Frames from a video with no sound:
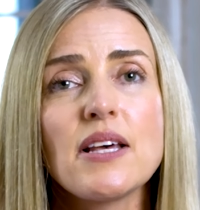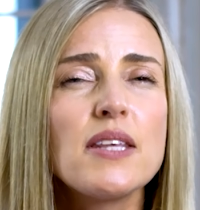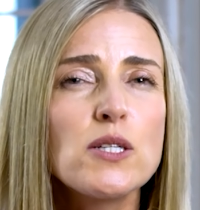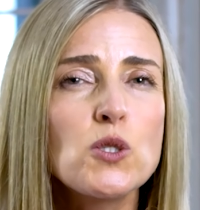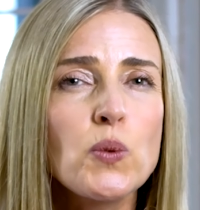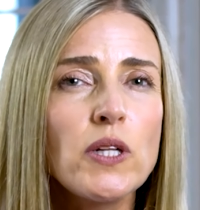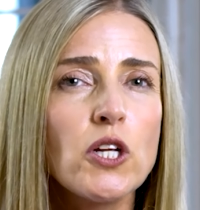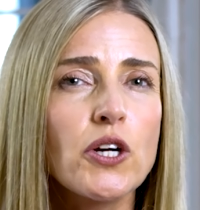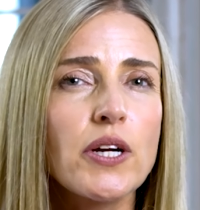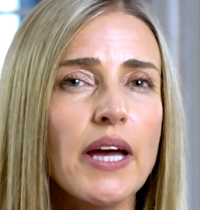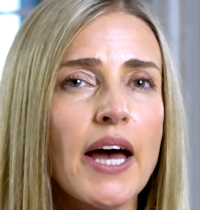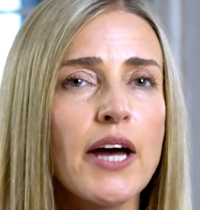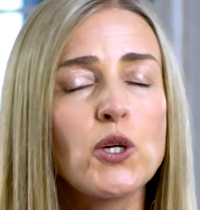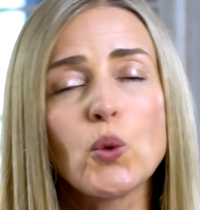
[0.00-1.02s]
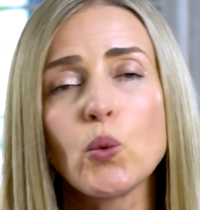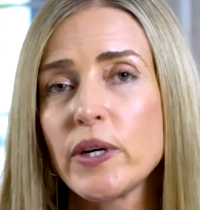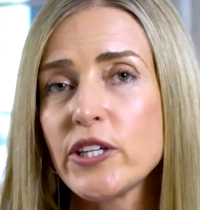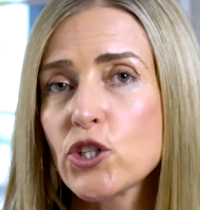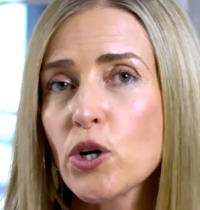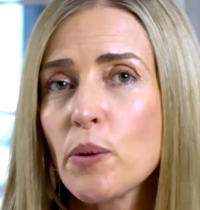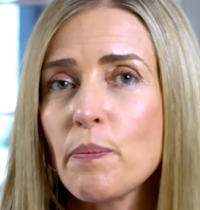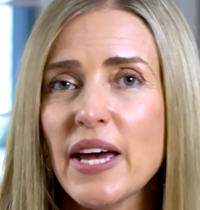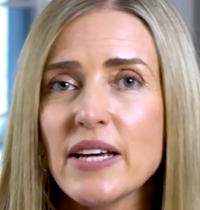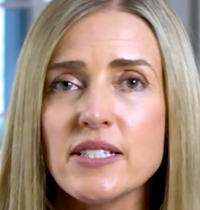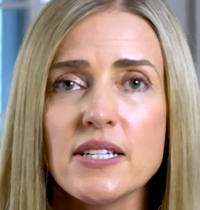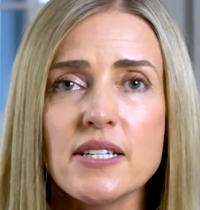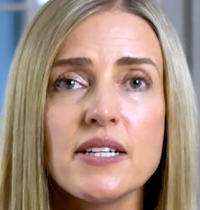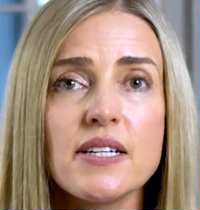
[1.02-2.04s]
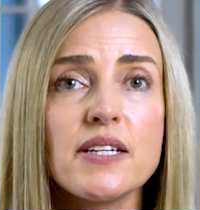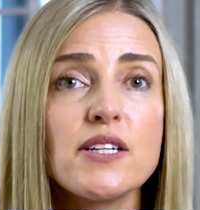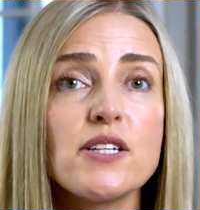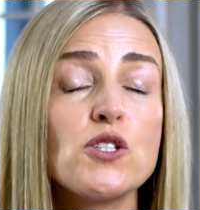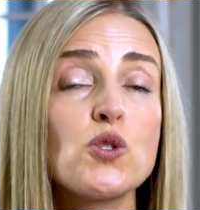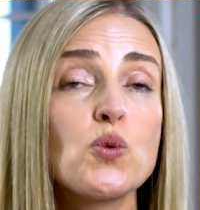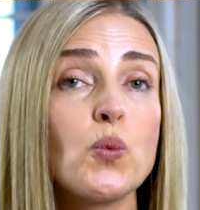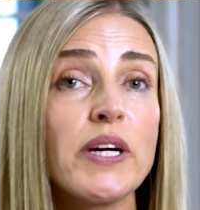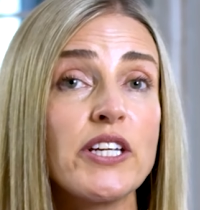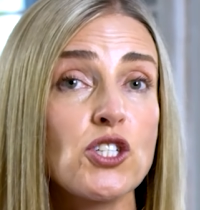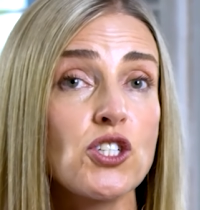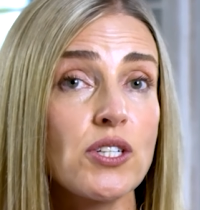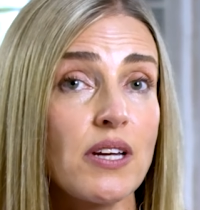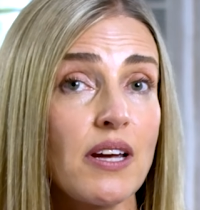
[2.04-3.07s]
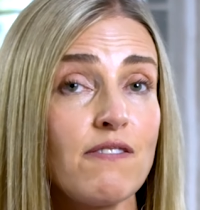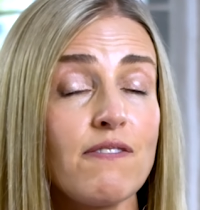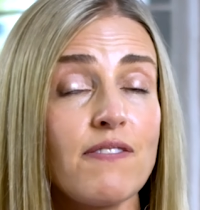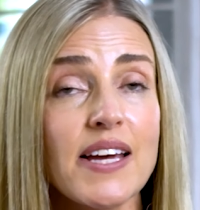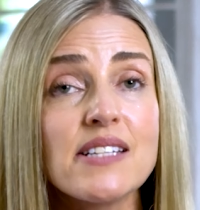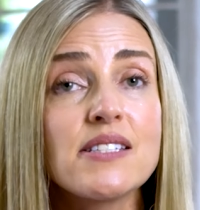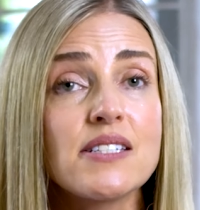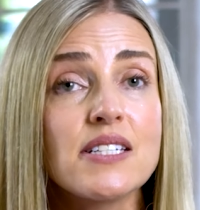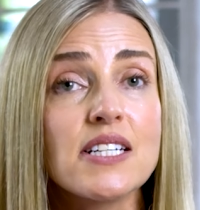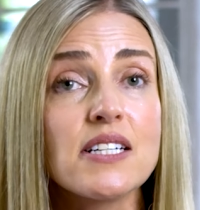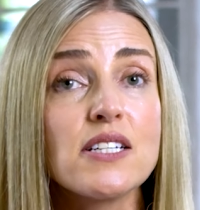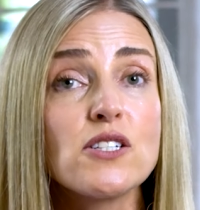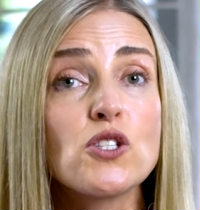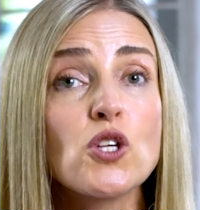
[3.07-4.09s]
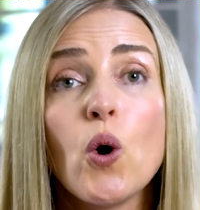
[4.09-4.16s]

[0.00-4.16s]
This will look at which competitors, which investors,